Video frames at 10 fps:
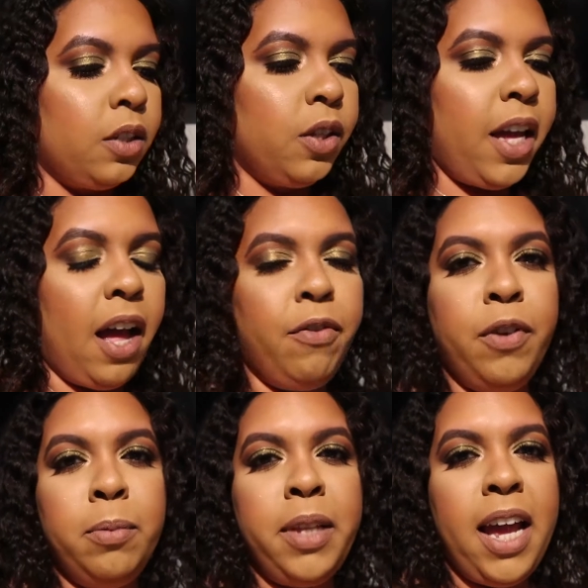So yeah,
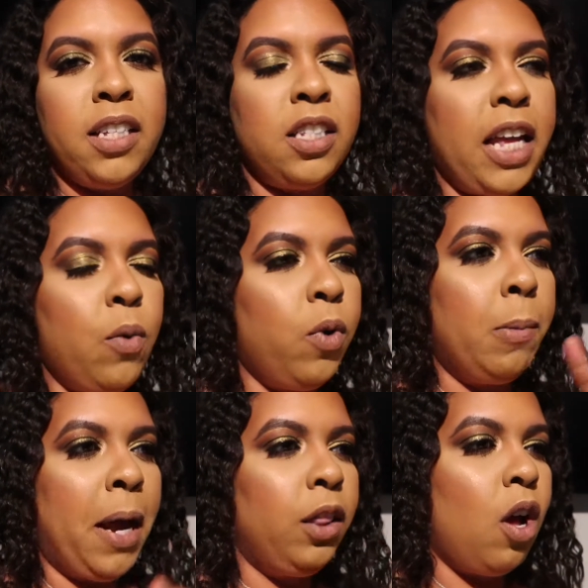film days is like one
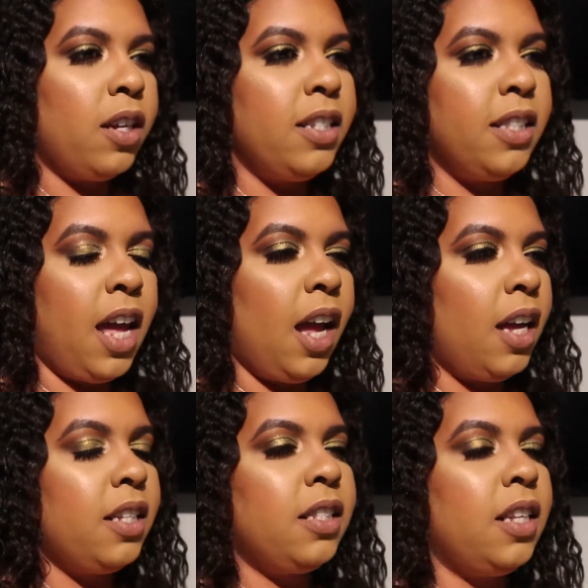of my longest
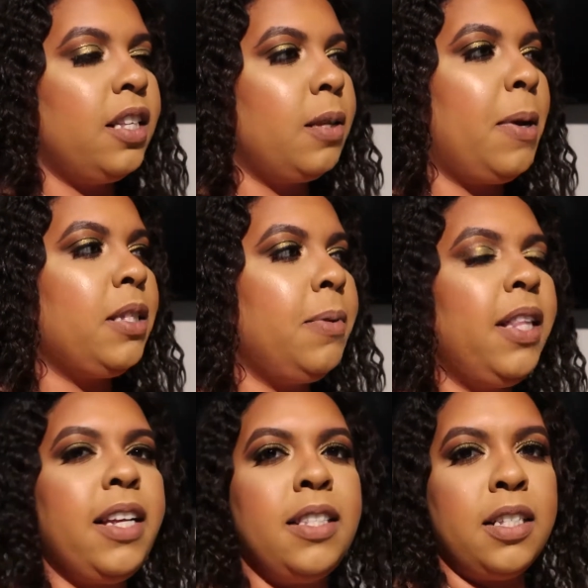days. It's about to be
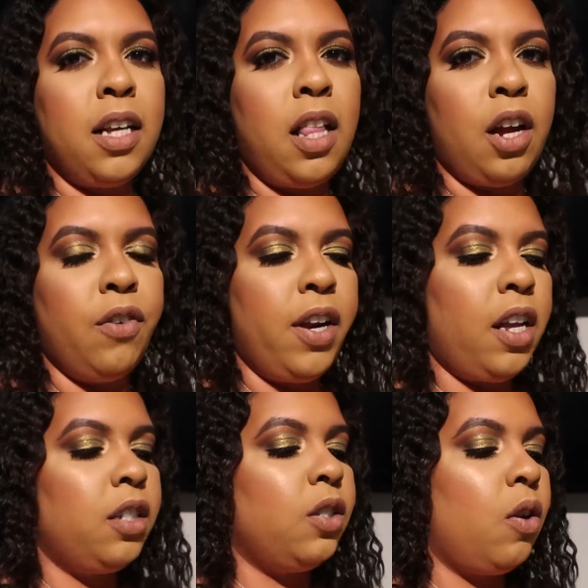like 6 o'clock
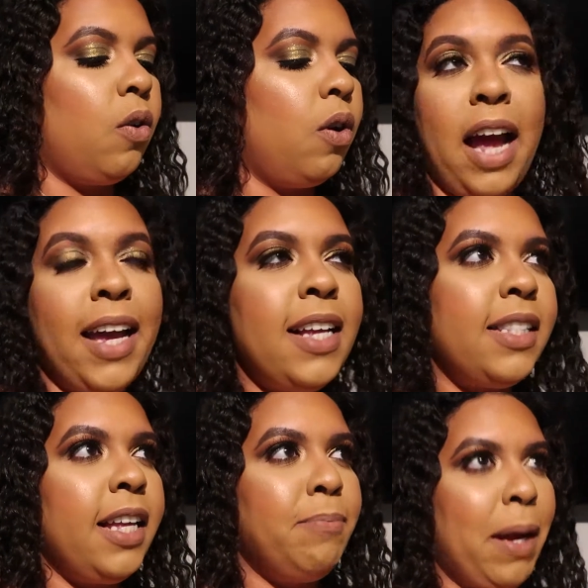already, so I can't
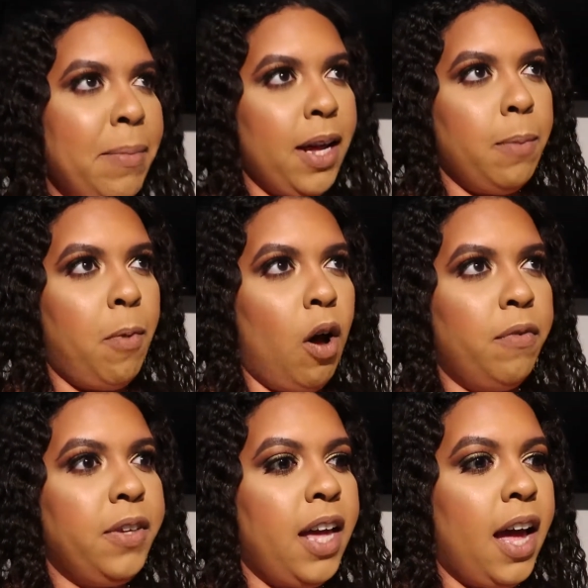take my makeup
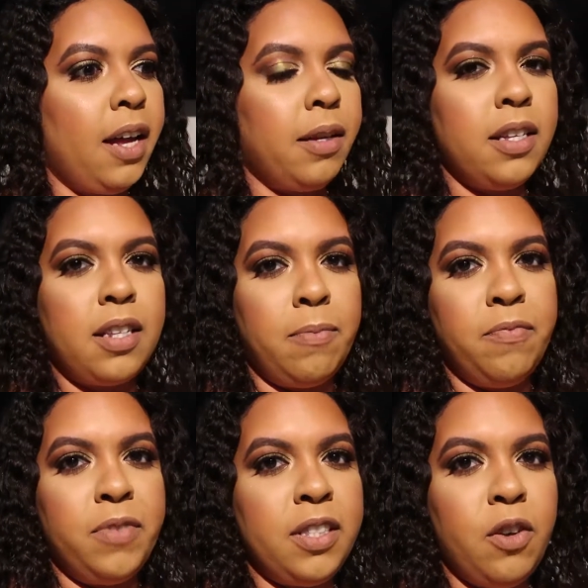off yet because
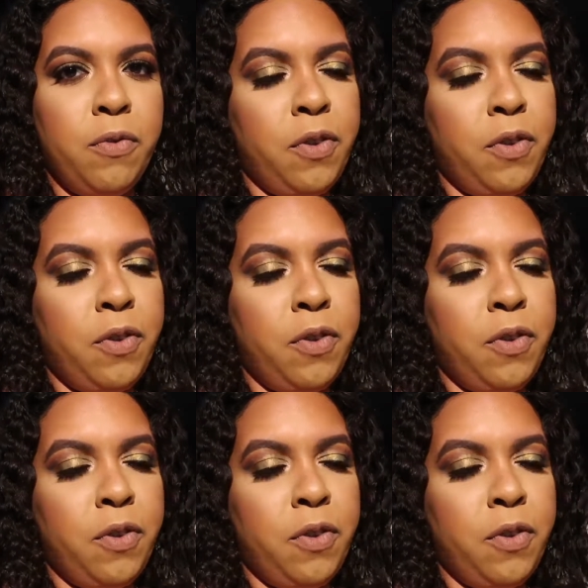I'm still